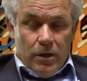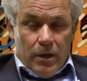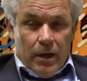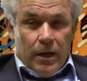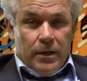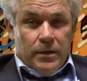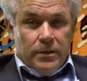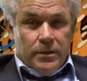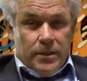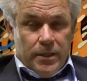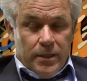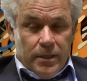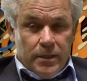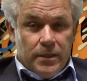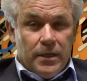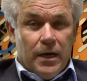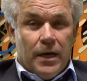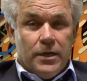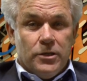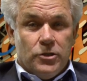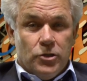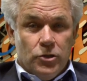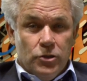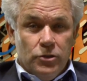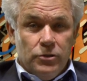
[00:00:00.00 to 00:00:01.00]
indeed
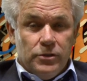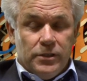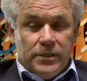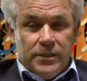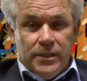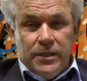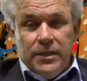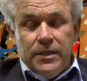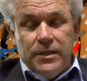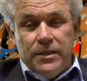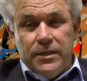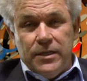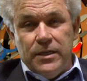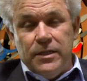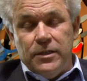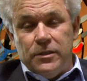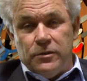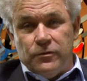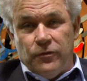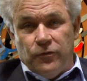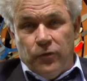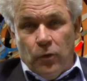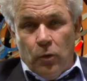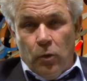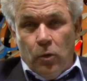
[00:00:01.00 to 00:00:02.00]
I do see these
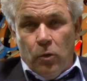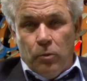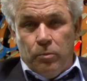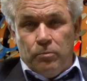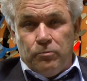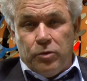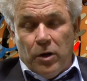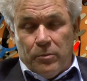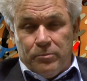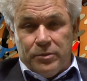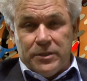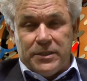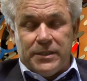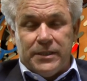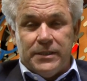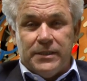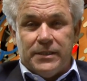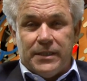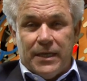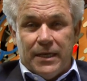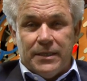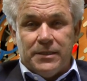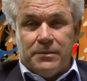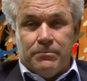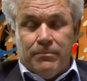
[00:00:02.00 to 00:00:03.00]
four
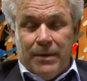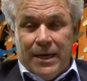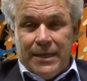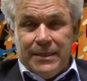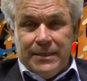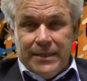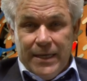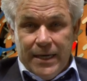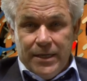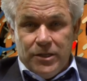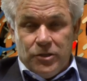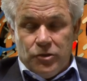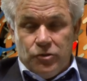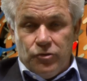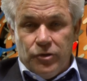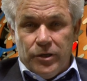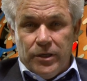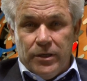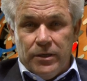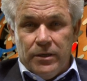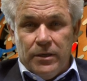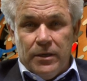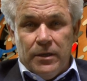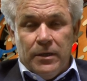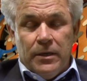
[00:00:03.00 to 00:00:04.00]
properties as mandatory.